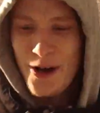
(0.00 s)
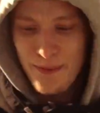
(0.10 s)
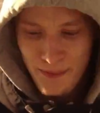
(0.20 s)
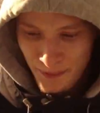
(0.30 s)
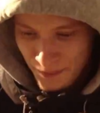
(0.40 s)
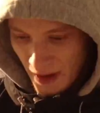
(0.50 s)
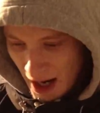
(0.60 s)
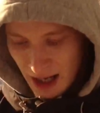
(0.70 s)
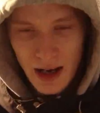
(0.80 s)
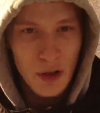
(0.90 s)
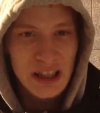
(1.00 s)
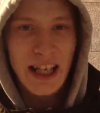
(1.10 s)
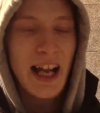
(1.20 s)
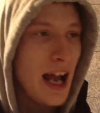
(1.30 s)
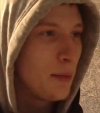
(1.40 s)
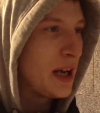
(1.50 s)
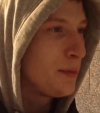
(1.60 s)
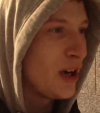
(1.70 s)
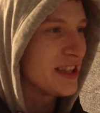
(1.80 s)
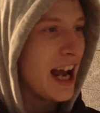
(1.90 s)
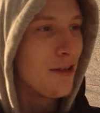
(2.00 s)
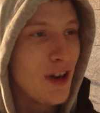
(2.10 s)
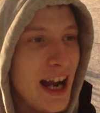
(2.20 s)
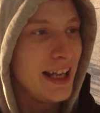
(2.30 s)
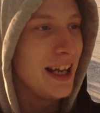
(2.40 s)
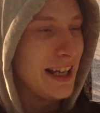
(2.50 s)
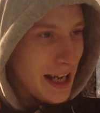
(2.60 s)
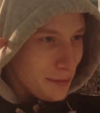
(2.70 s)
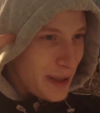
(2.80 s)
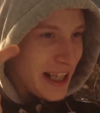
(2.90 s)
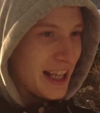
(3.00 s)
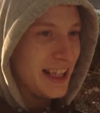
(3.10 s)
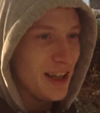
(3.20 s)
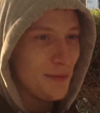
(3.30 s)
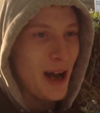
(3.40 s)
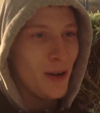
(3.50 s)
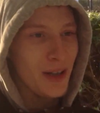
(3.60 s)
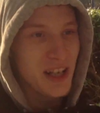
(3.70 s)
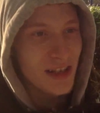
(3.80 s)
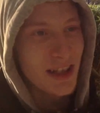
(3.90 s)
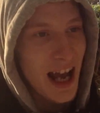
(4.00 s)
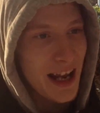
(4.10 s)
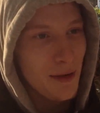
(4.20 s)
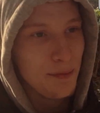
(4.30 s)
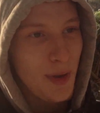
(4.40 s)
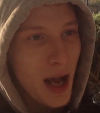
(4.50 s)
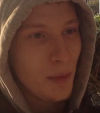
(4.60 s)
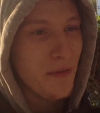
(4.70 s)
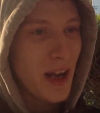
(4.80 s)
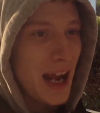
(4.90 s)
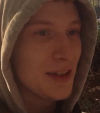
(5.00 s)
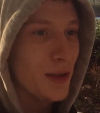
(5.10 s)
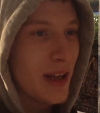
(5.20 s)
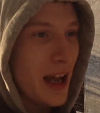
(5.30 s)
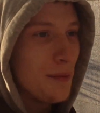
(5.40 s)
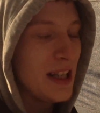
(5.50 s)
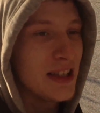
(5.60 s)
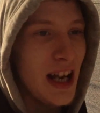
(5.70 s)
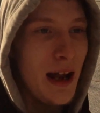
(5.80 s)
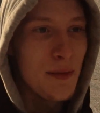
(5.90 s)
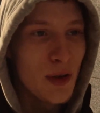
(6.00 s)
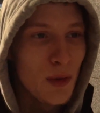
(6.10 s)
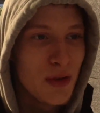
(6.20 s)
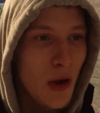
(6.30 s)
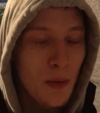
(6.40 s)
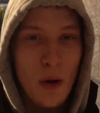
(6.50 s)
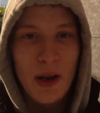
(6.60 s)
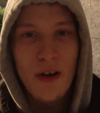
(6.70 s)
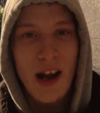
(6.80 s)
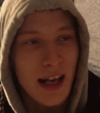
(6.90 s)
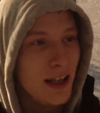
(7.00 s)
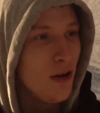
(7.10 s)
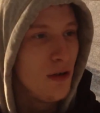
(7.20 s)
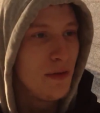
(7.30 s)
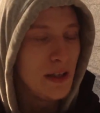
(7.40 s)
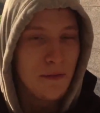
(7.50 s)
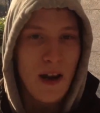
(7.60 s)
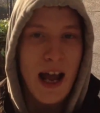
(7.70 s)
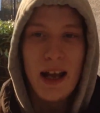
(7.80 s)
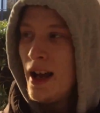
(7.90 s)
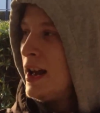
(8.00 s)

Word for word: um, Level stay high with the bars that I write. I ain't big headed, I'm out of the sky. I'm better with lines, I'll get them this time. So stop going on like you're overly fly.